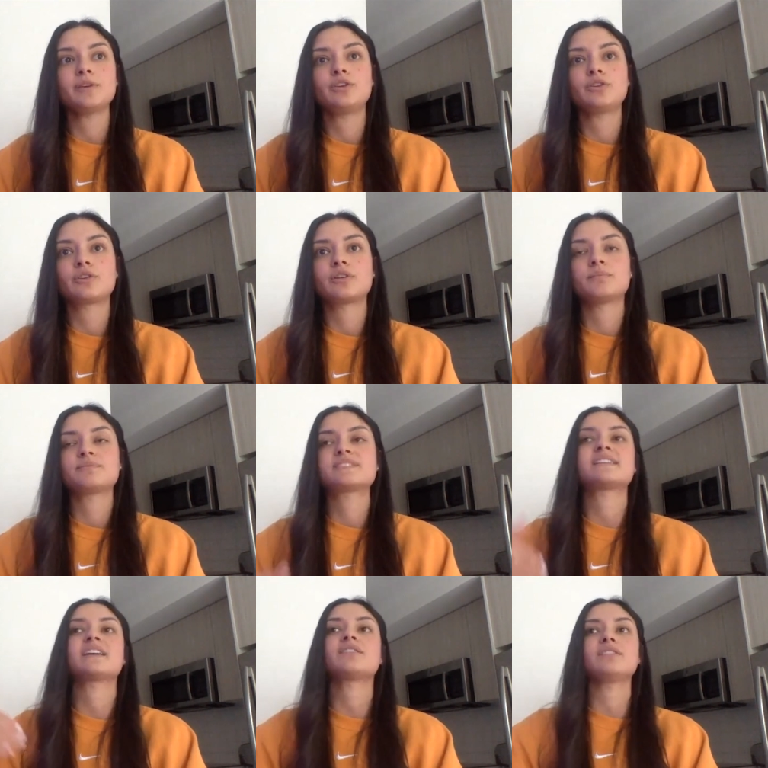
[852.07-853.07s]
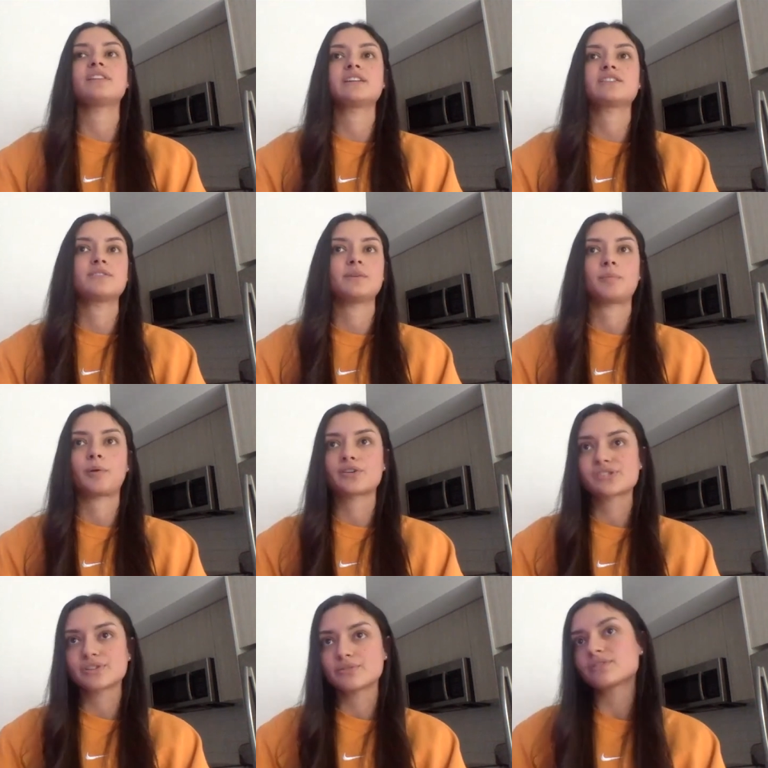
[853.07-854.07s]
you're signaling to the
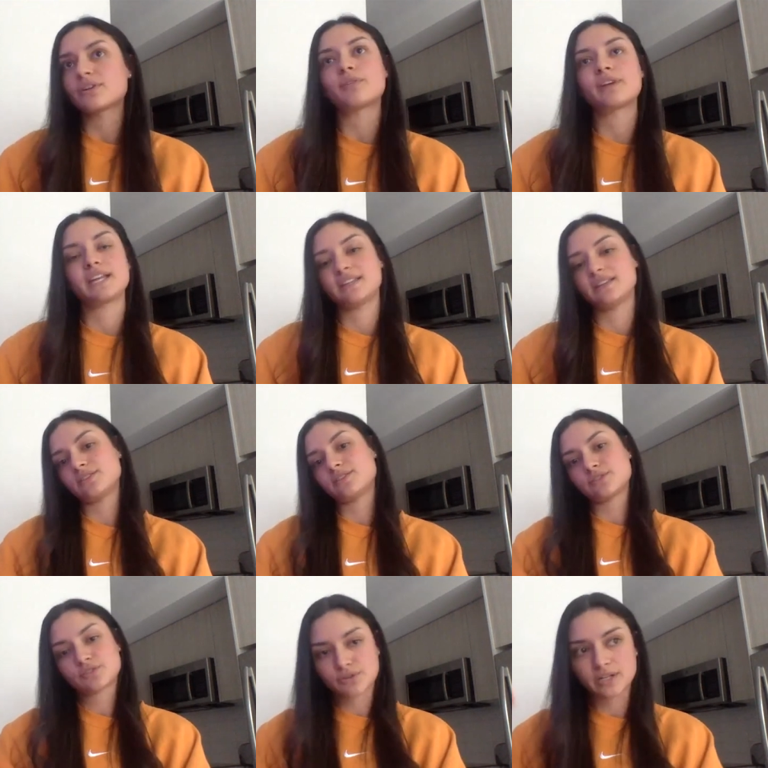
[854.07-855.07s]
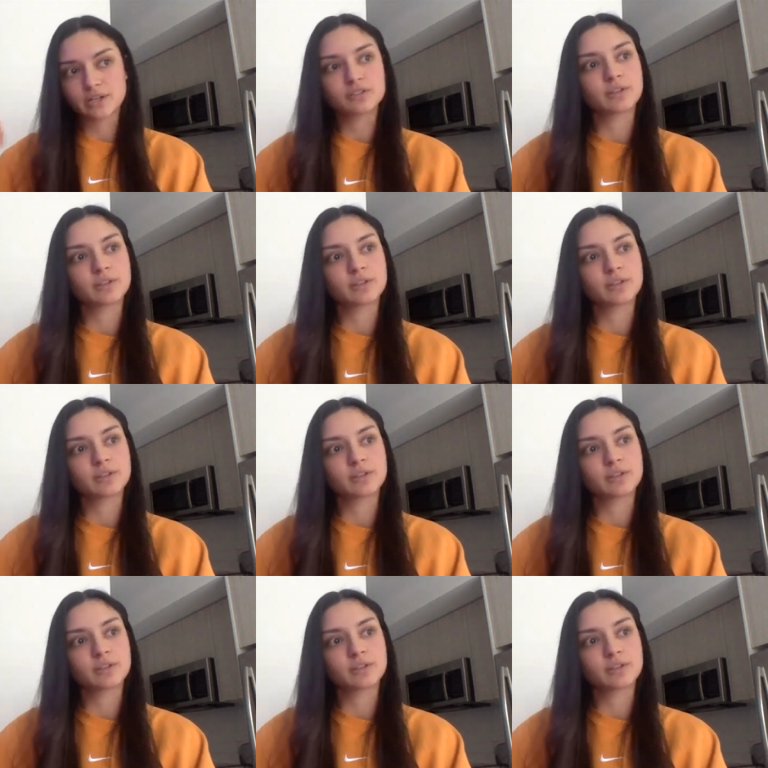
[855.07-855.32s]
person who's already in the industry,